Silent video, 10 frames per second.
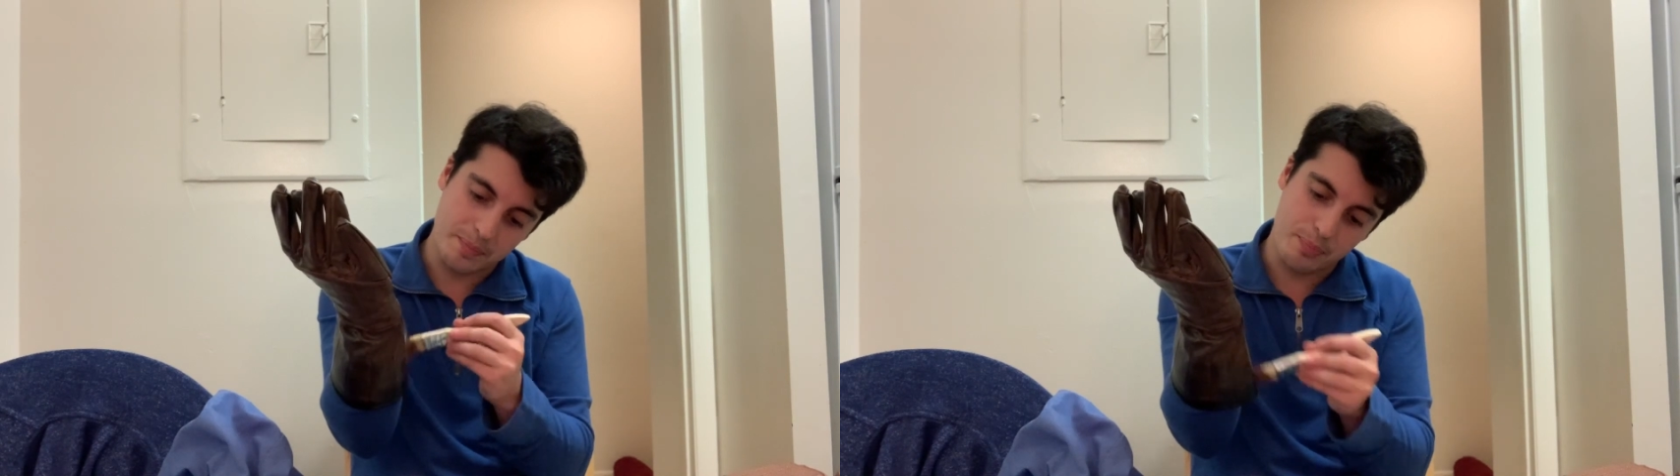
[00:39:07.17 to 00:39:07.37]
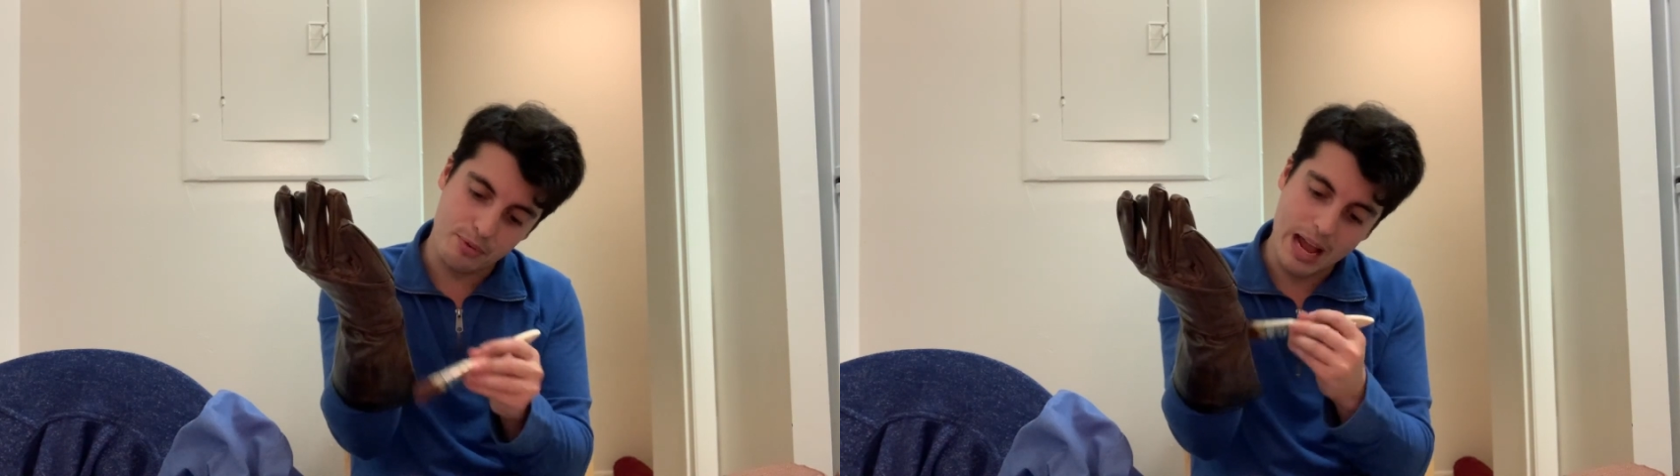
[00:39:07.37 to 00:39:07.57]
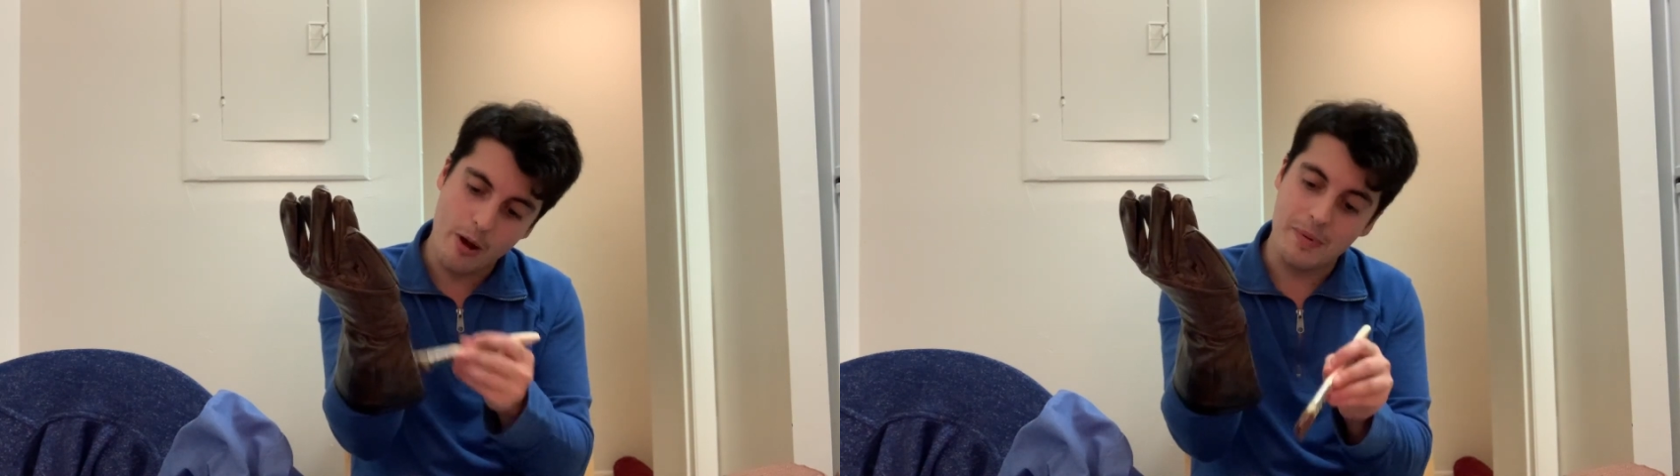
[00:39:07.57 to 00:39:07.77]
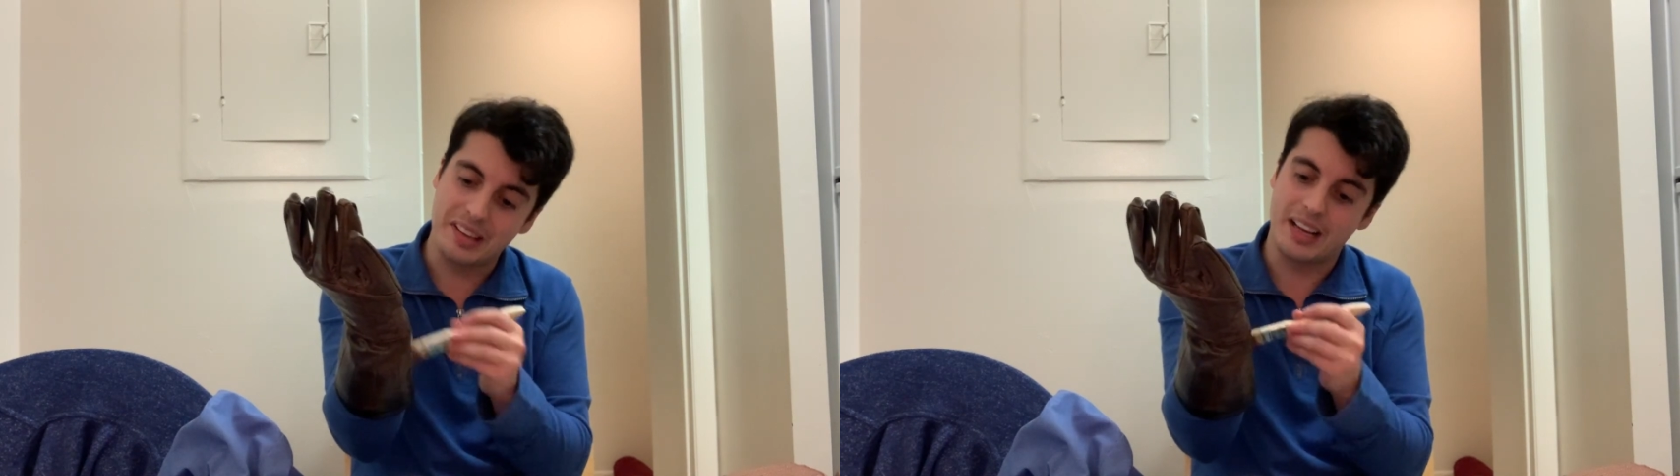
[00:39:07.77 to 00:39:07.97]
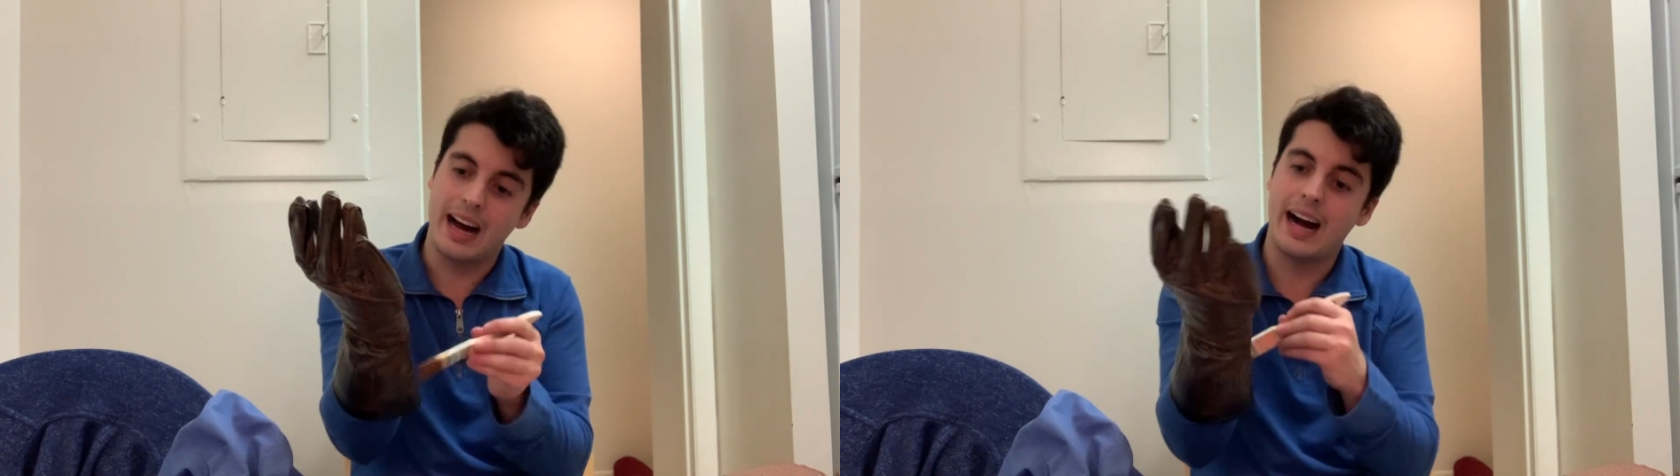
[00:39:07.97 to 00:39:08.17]
brown as
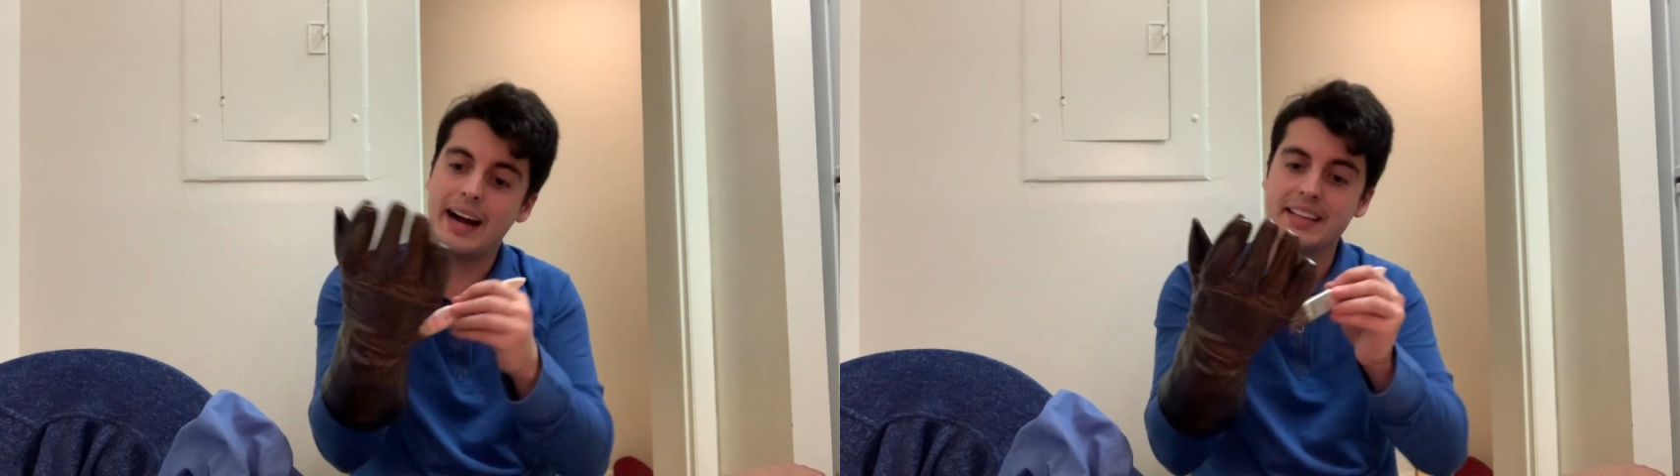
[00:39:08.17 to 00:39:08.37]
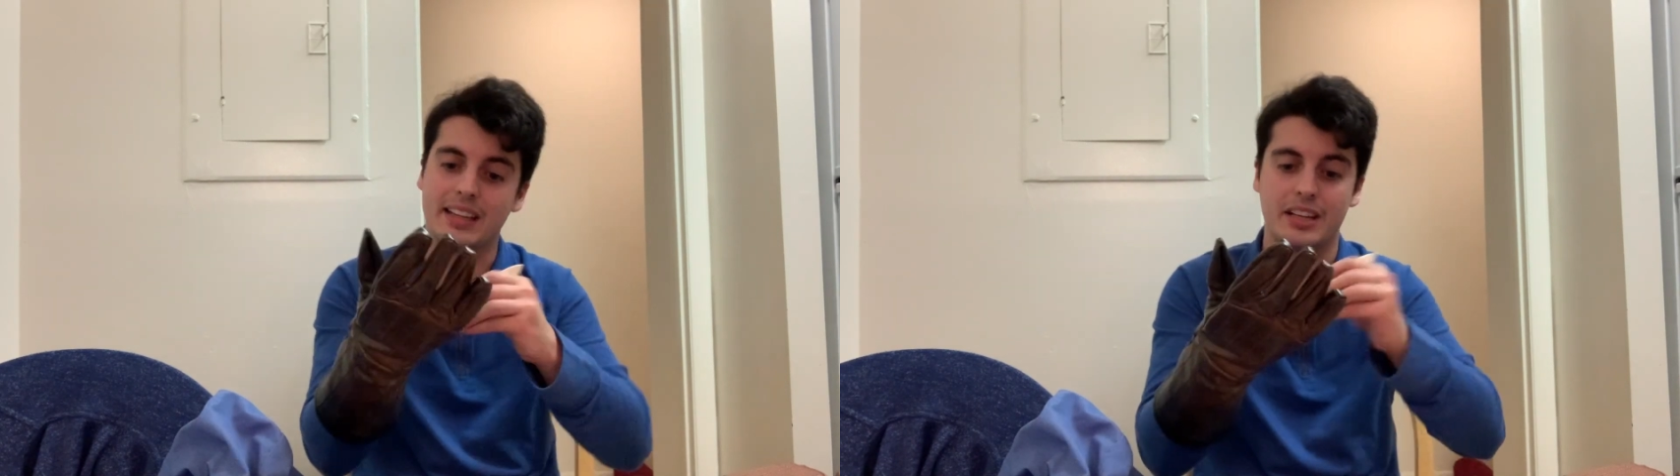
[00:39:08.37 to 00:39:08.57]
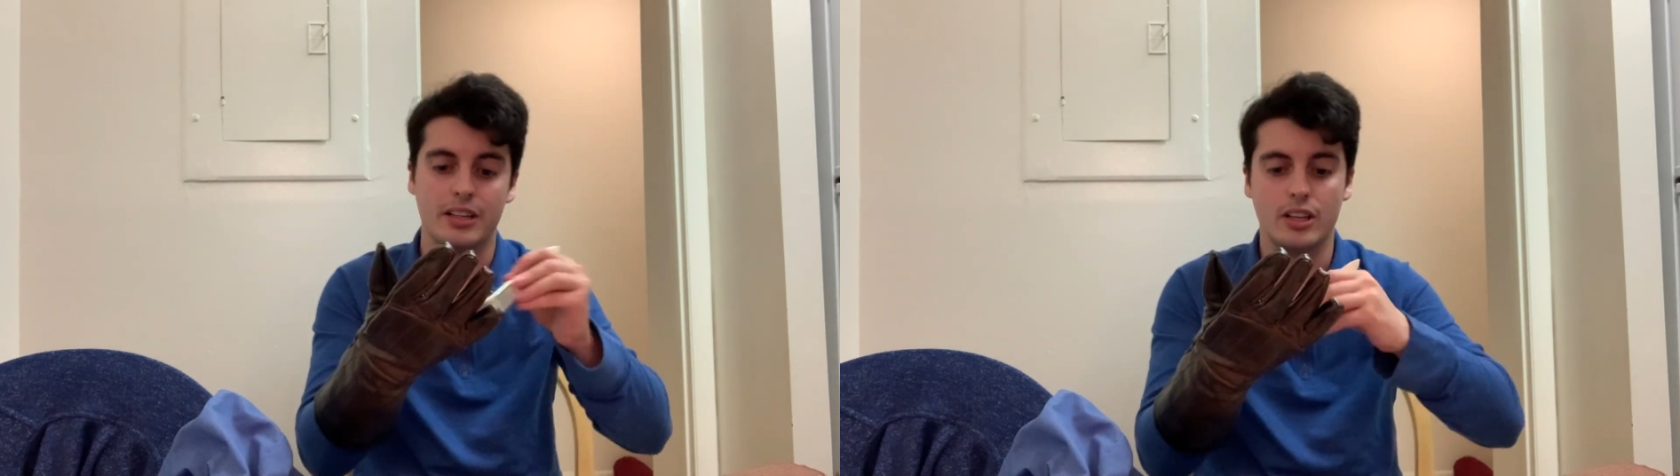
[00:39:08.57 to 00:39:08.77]
a highlight.